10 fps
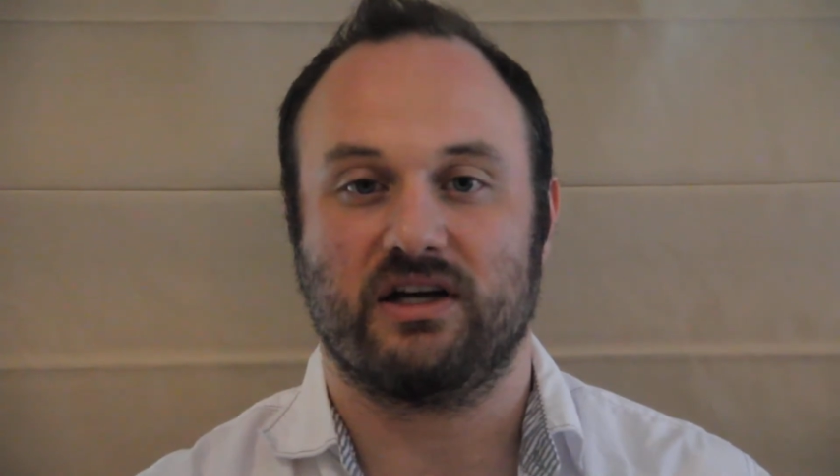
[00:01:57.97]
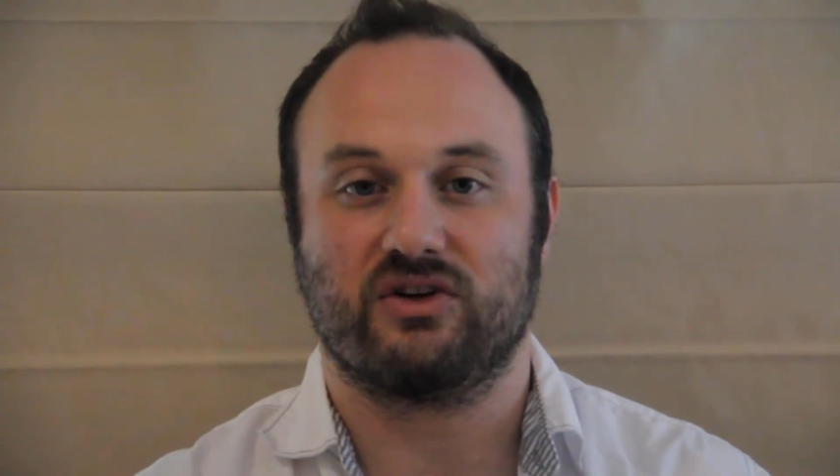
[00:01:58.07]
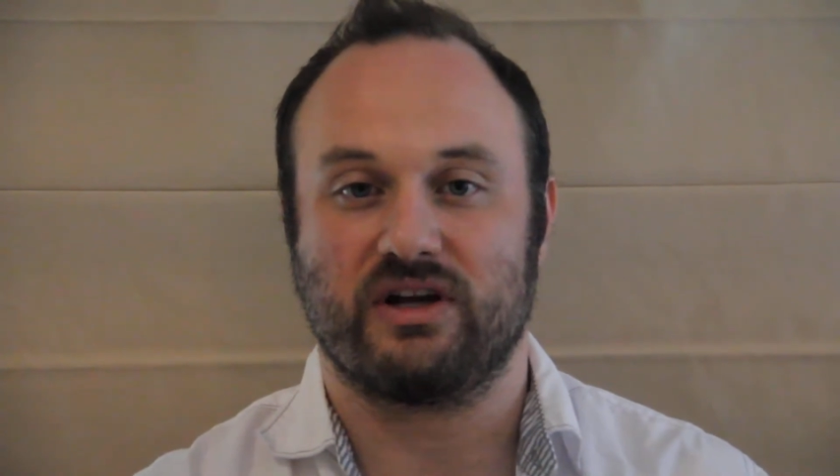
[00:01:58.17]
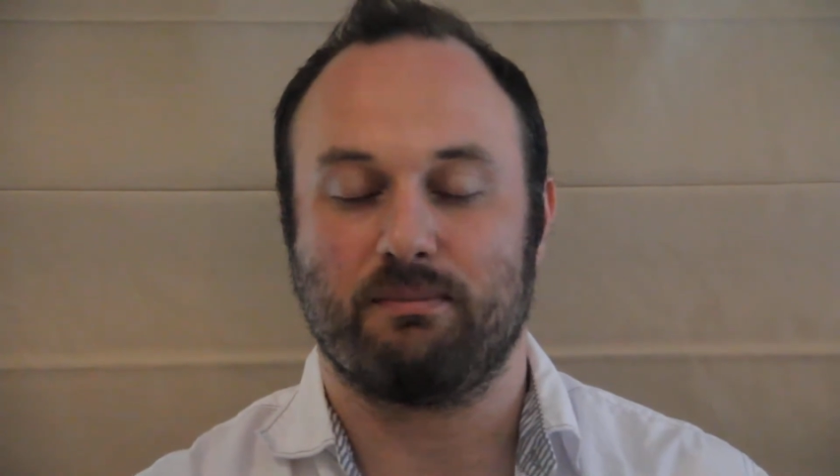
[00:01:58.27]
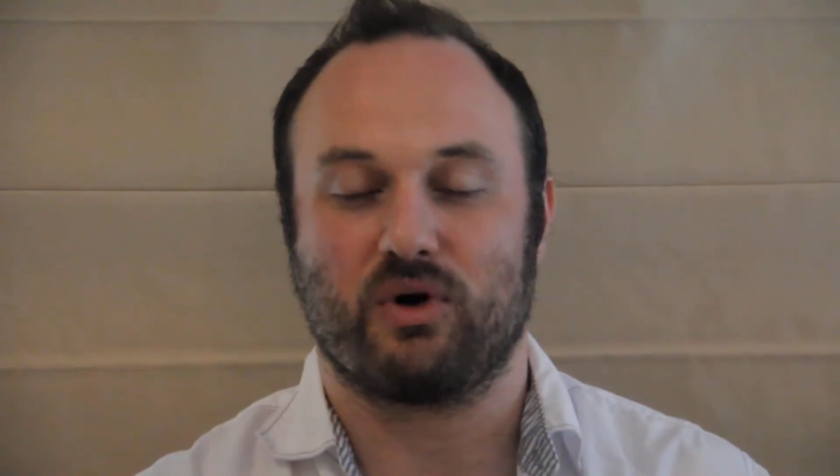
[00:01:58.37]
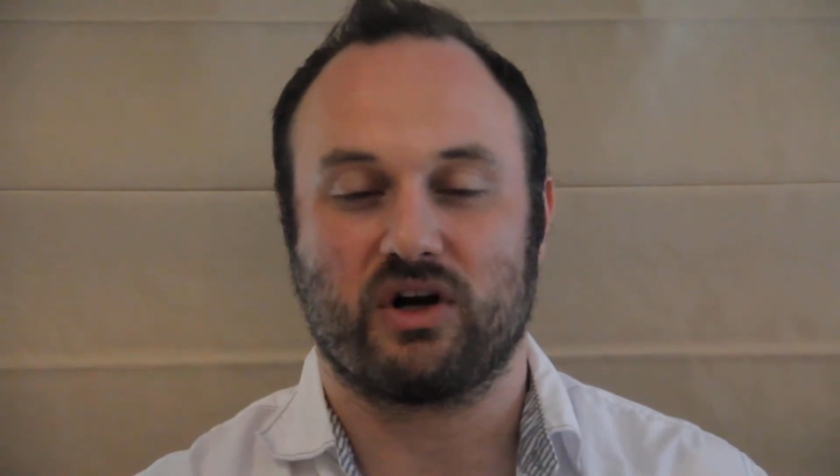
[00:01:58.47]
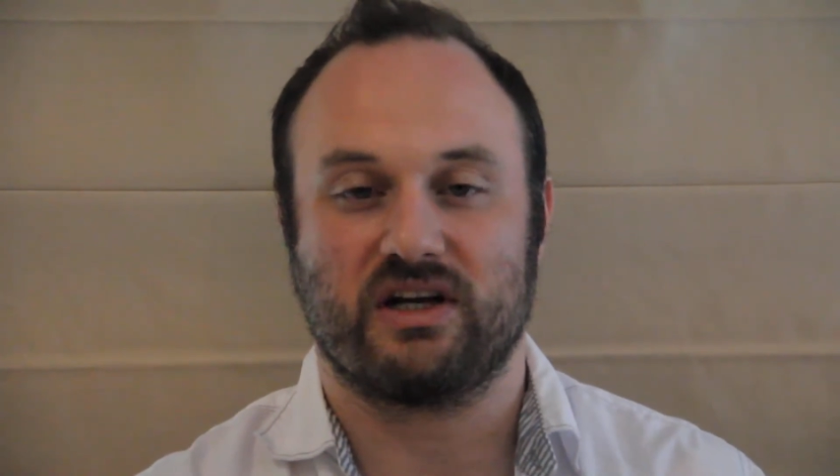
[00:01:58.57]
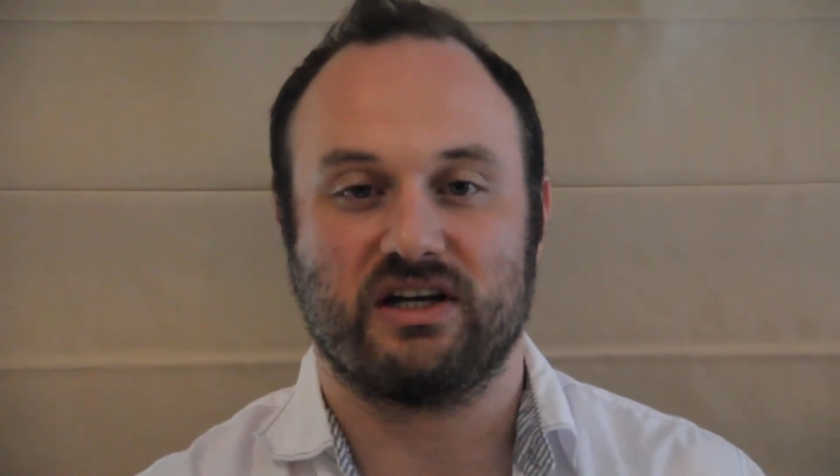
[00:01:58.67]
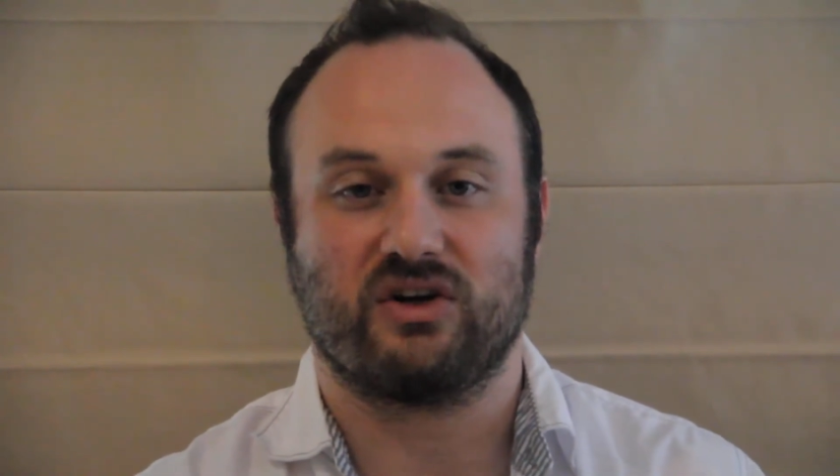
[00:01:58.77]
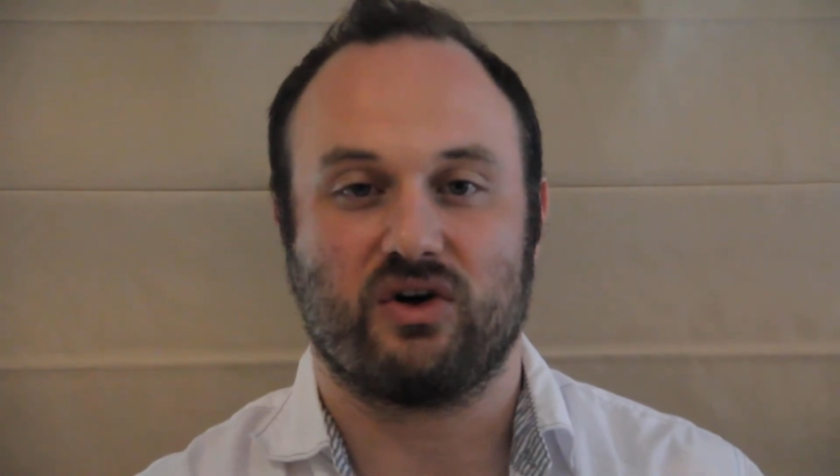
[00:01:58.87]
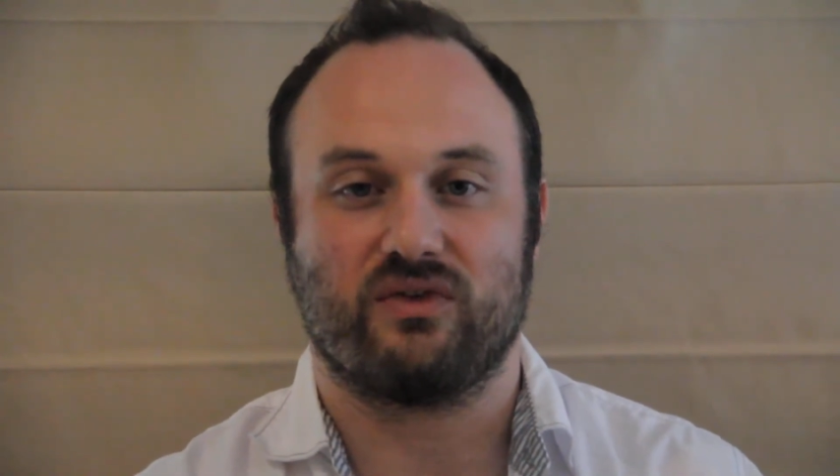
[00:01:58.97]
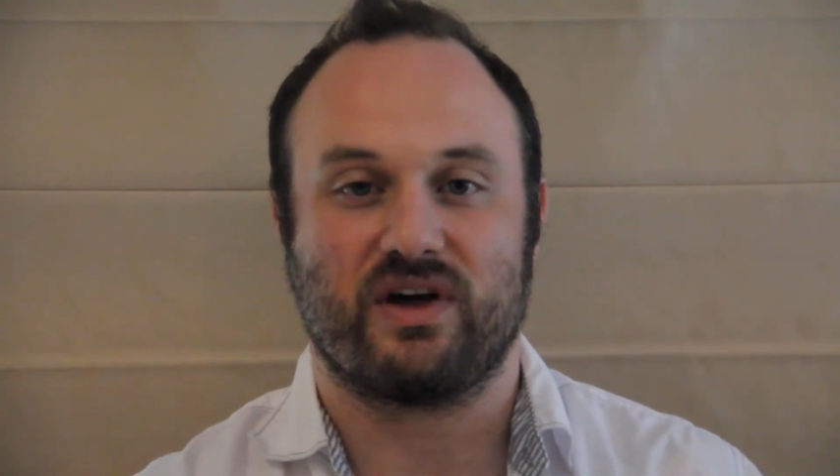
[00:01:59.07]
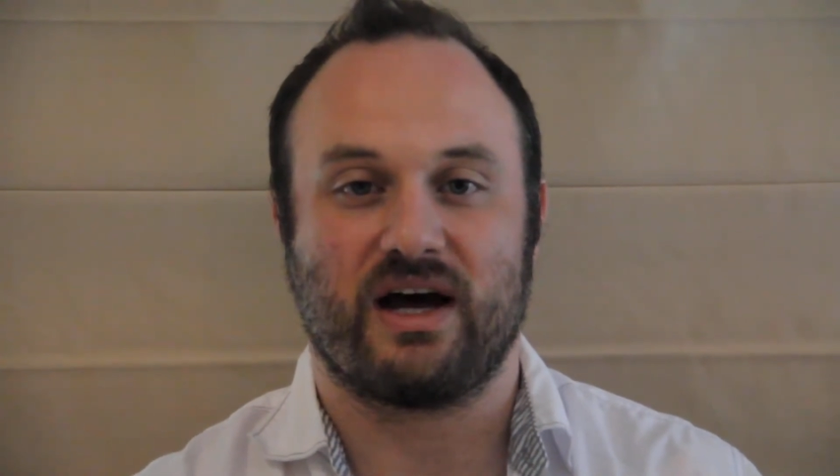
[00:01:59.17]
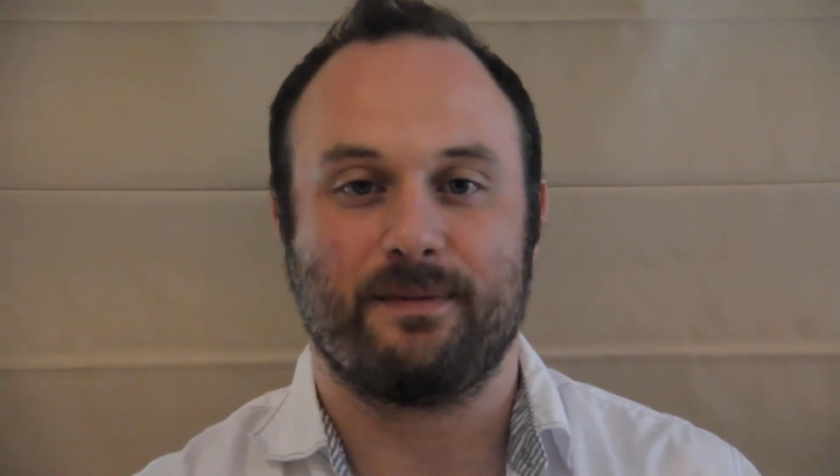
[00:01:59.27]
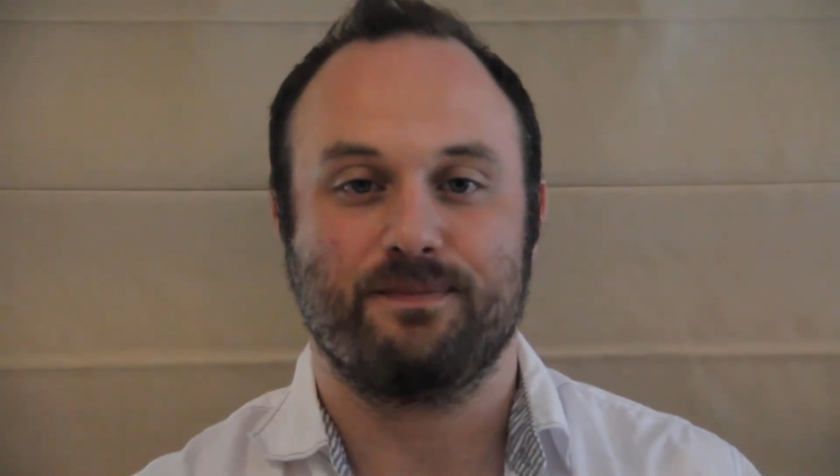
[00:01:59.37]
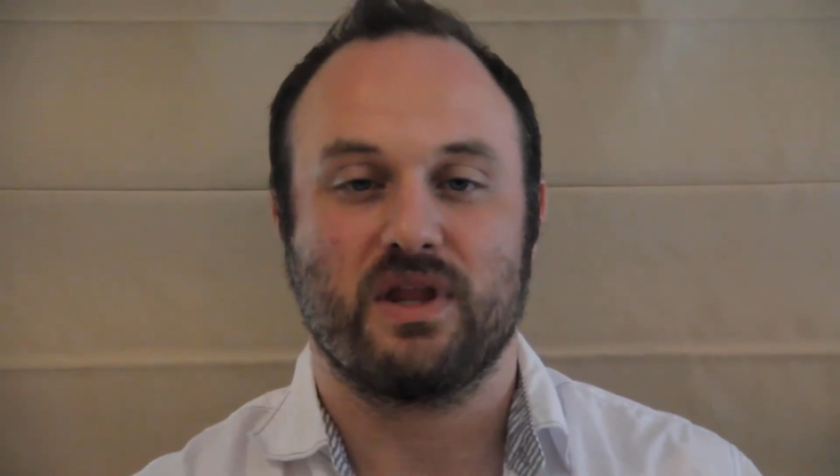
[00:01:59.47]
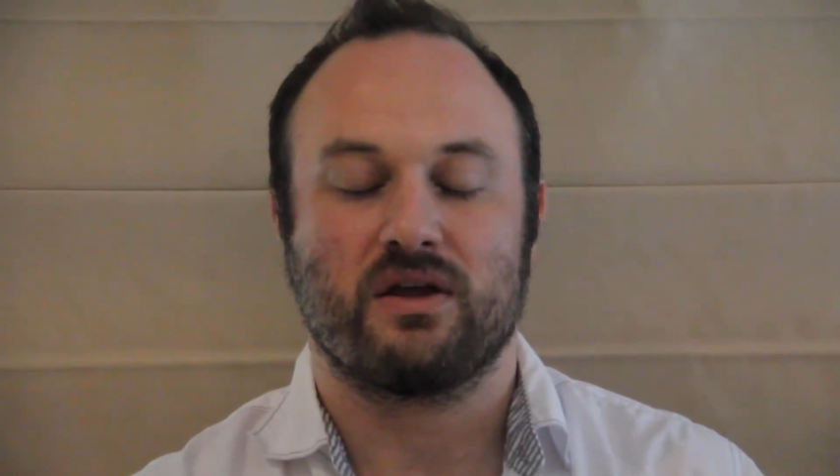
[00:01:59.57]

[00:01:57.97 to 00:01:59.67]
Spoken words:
internet marketing, and all that,